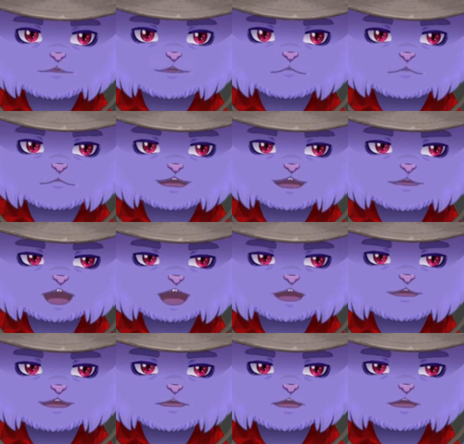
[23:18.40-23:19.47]
I found that out in the
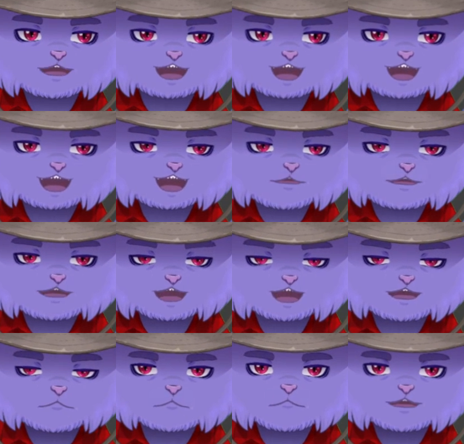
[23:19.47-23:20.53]
last time I was trying to record.
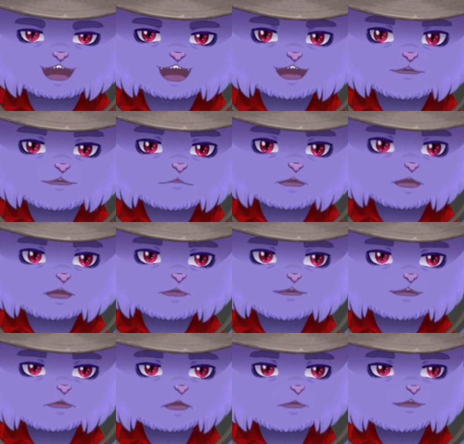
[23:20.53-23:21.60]
Whenever
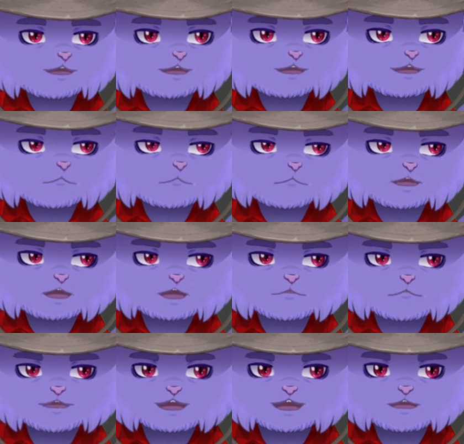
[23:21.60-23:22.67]
I like lean my head
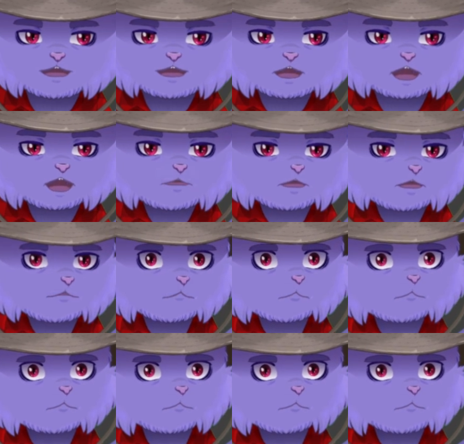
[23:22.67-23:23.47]
back and take a drink,